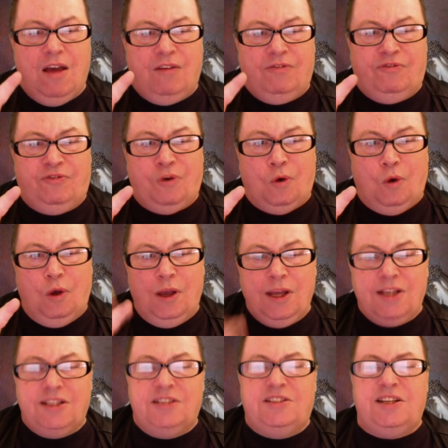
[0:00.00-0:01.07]
Four.
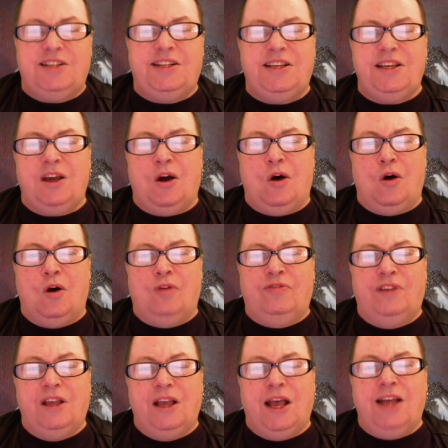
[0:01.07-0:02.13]
The city of
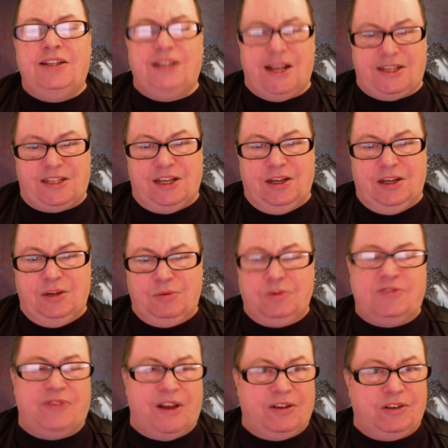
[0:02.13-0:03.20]
Odessa was
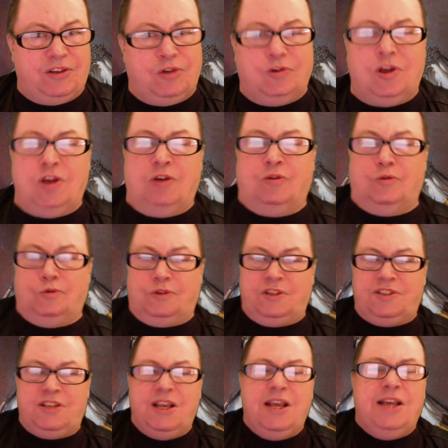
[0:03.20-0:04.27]
founded on her orders.
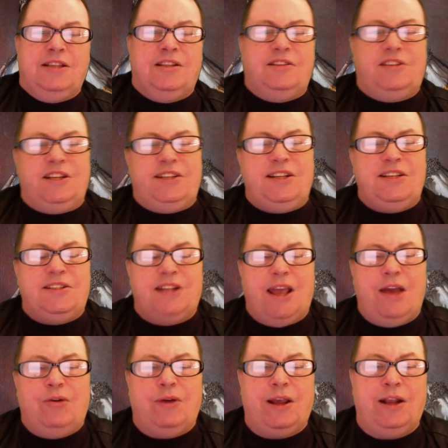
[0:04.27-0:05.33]
The city is now
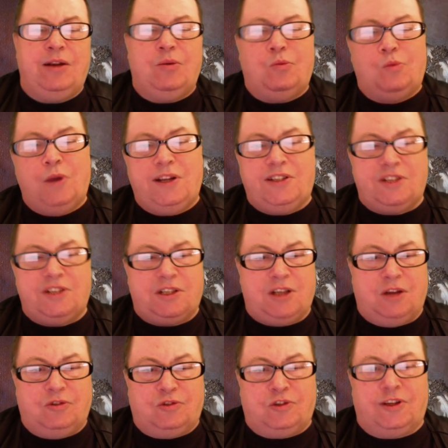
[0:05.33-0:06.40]
in which
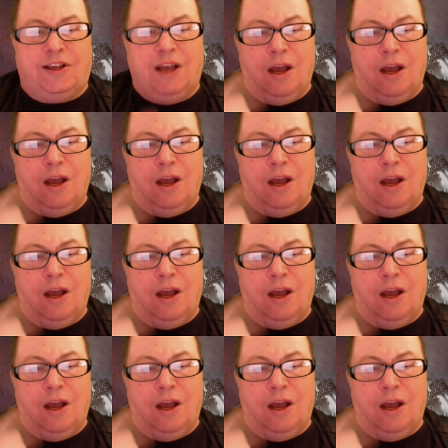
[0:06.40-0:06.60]
country?